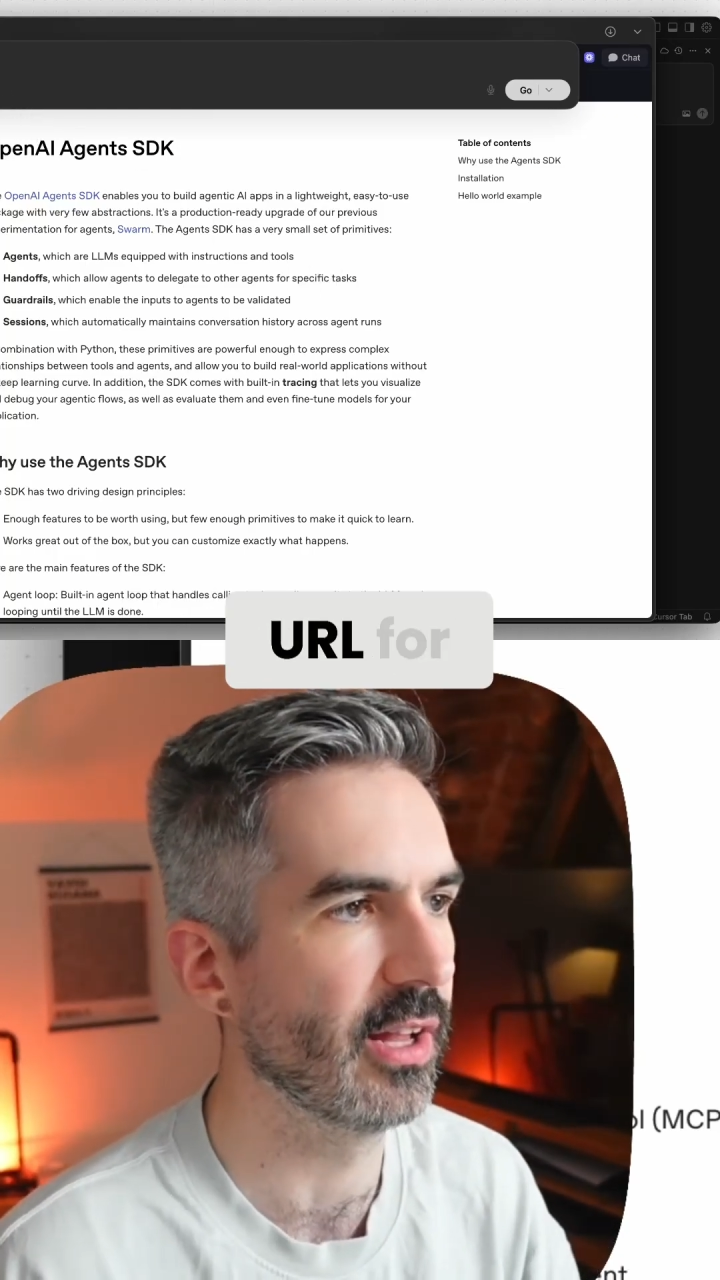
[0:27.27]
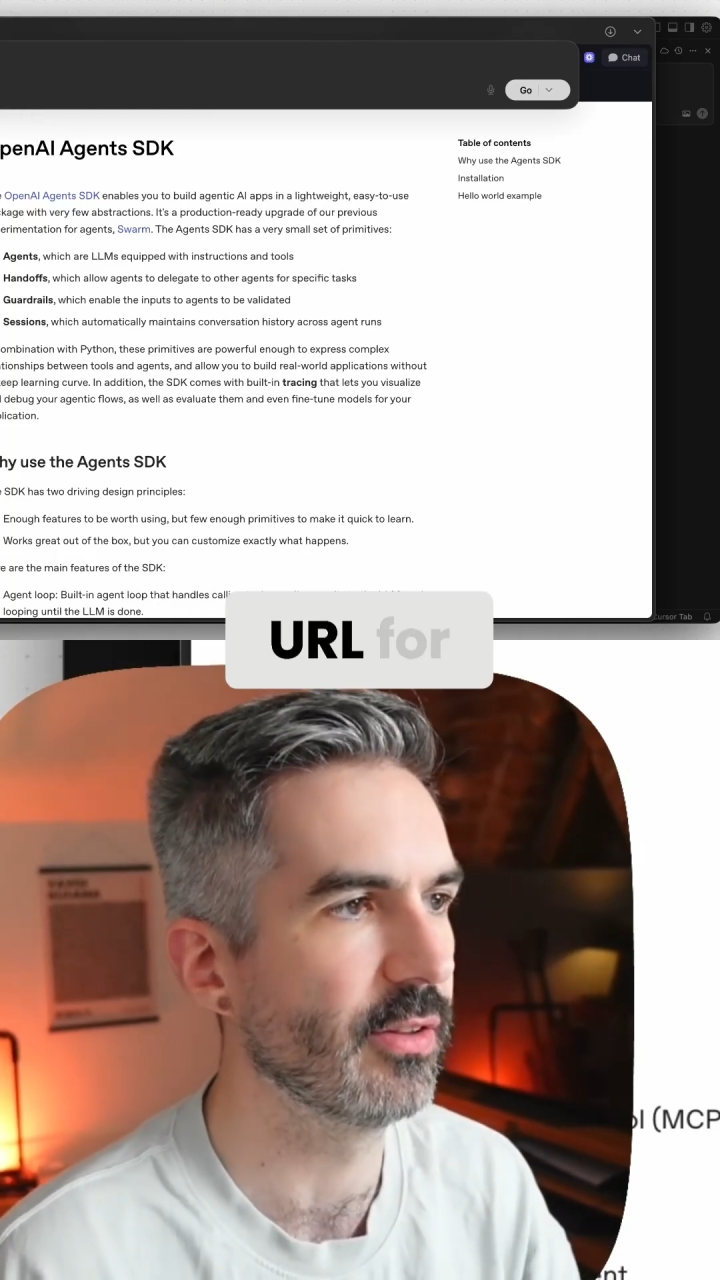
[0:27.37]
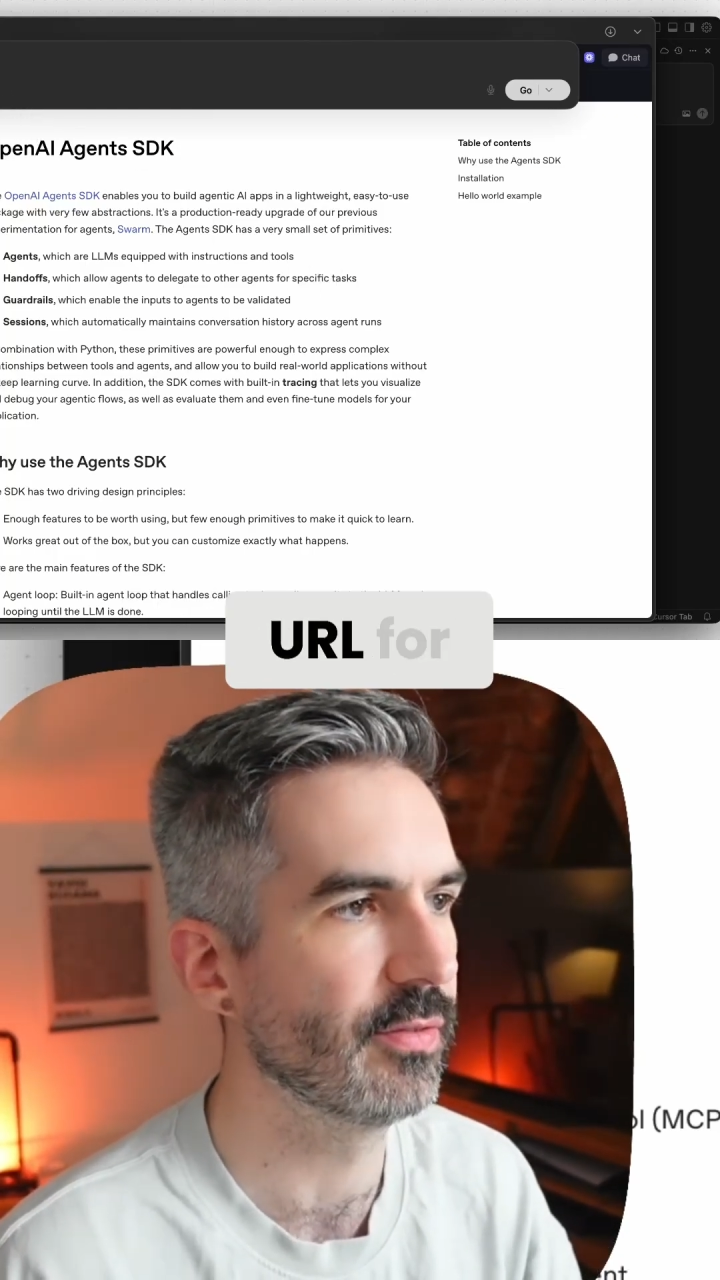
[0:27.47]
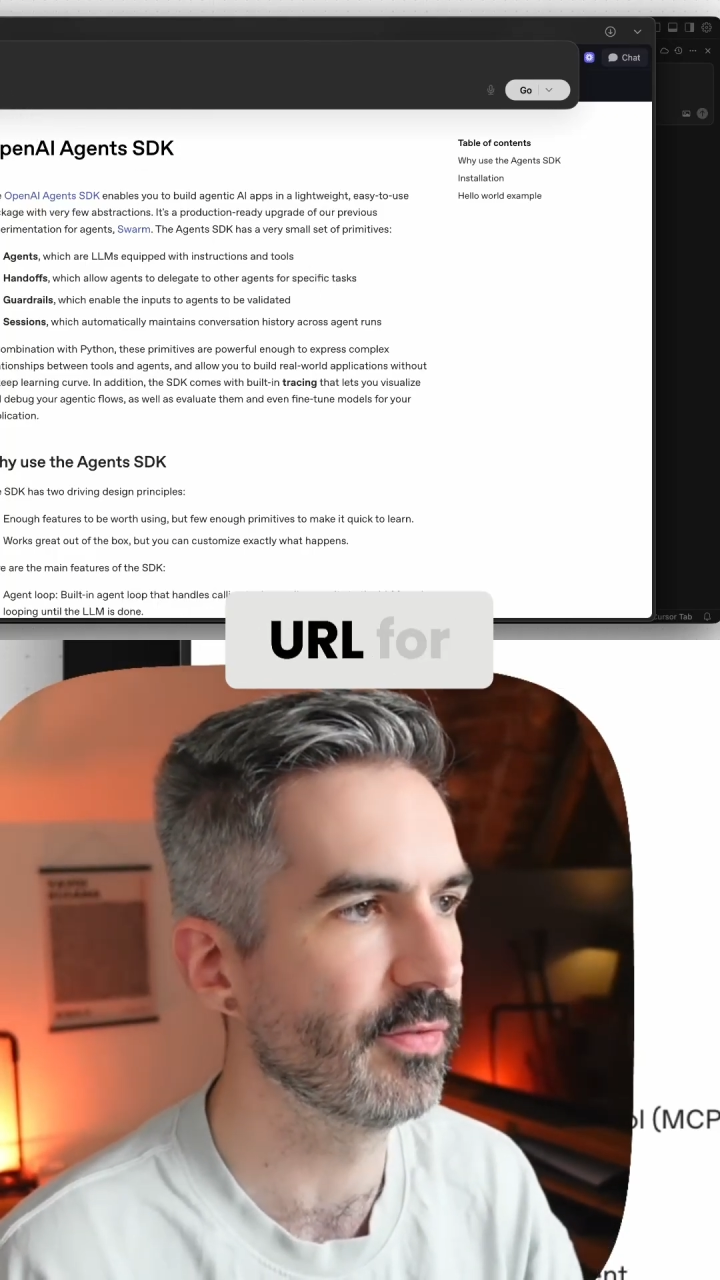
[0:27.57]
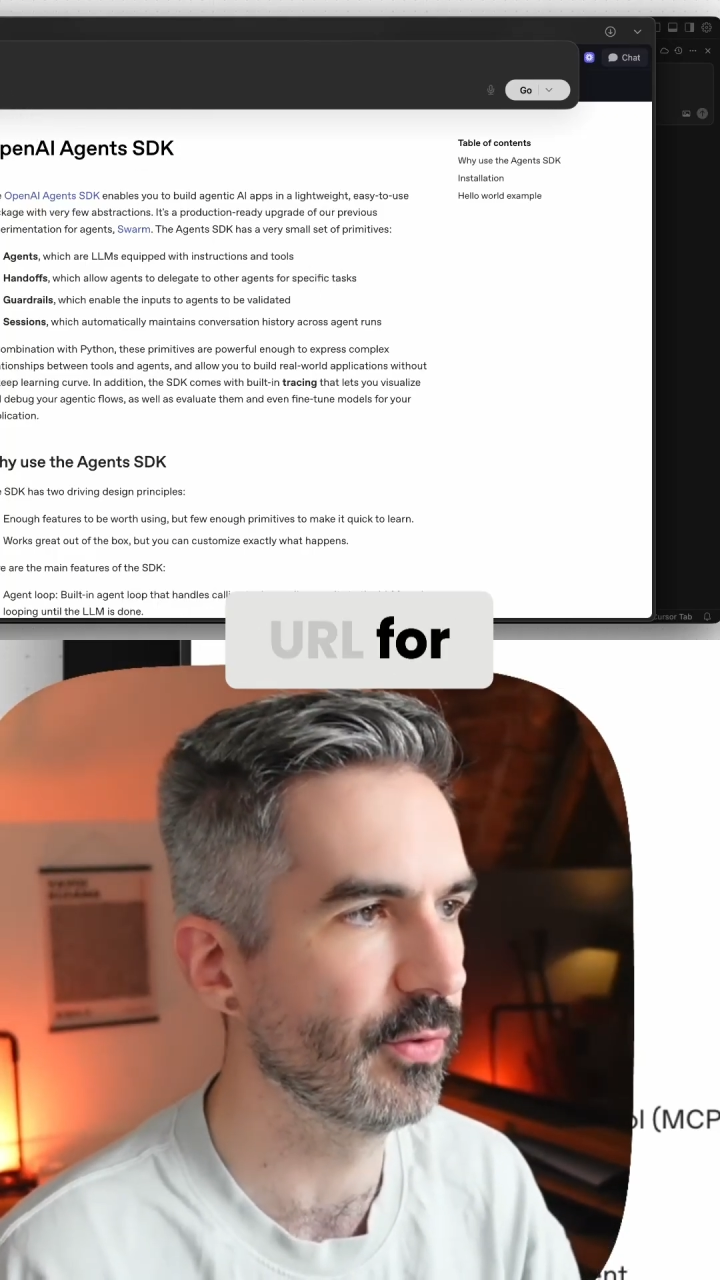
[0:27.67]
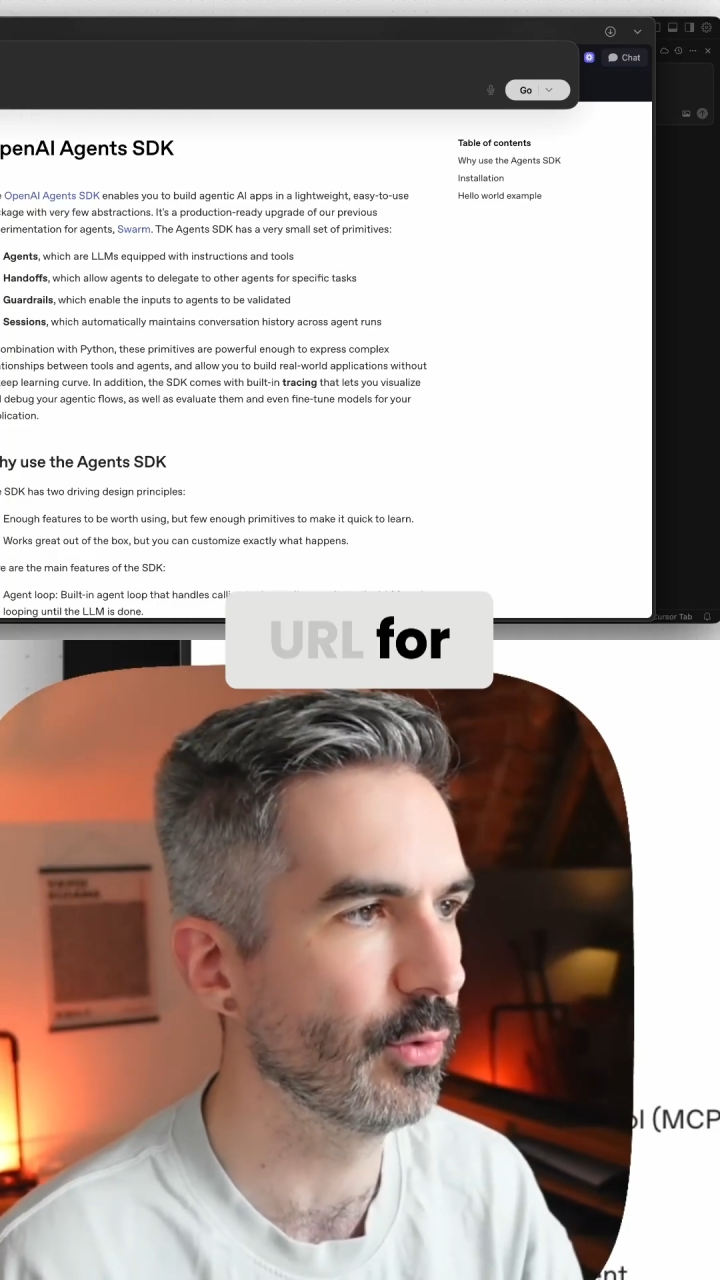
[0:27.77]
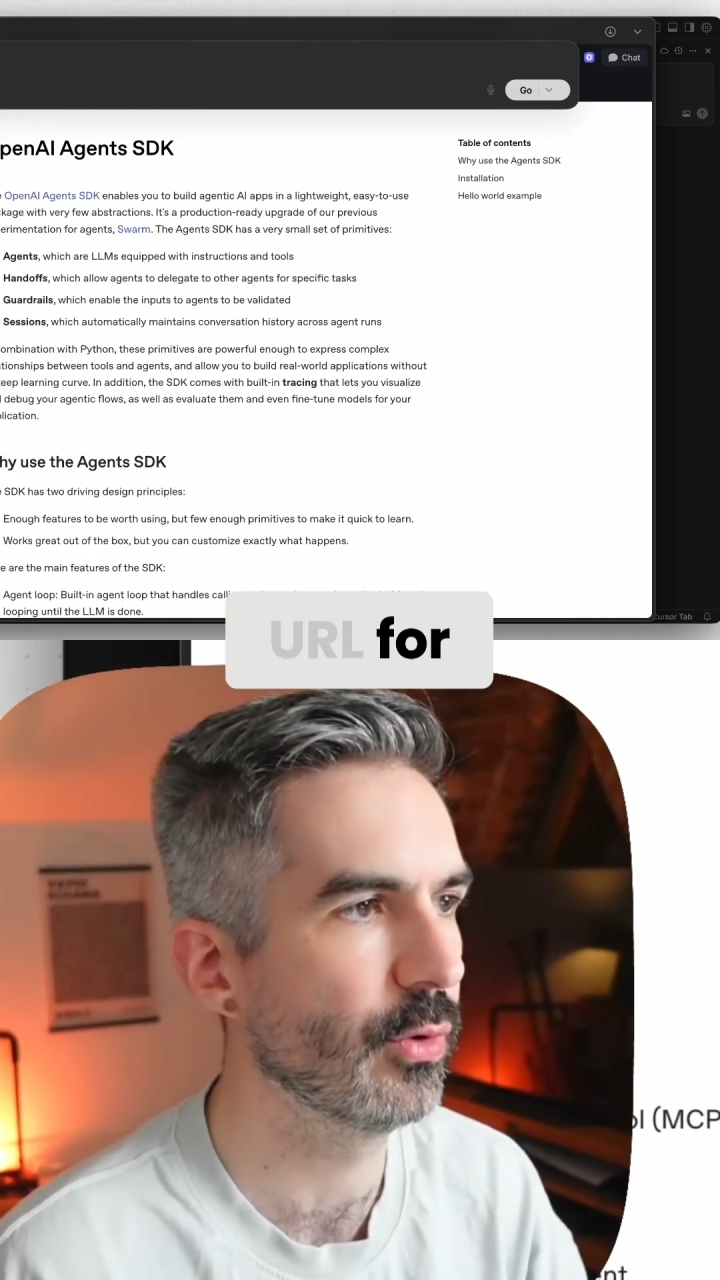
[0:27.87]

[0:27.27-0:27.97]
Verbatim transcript: for